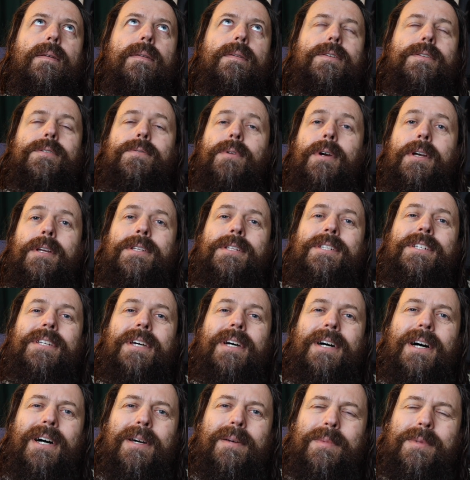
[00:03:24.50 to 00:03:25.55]
strange
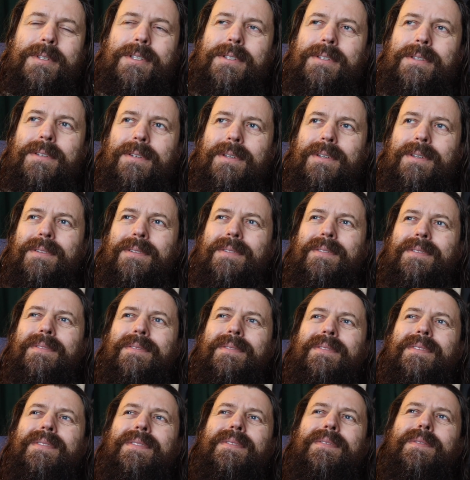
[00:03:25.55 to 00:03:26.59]
times.
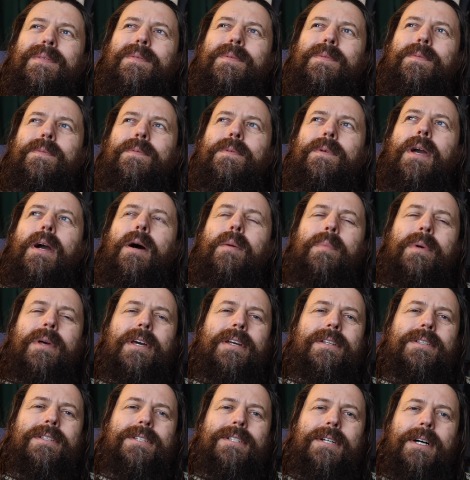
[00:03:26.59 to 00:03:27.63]
We are
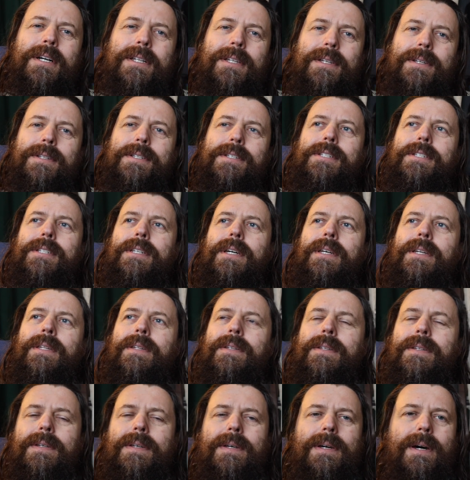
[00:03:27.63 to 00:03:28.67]
being challenged,
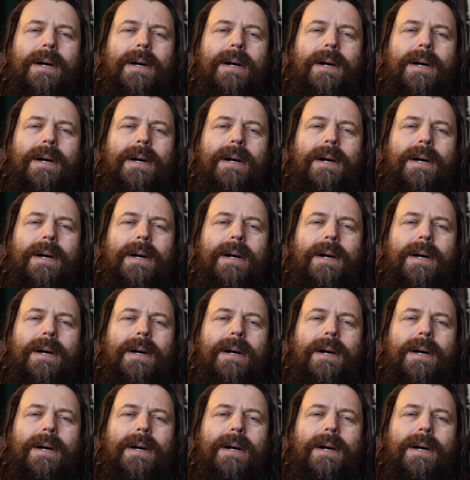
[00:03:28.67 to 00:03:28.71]
and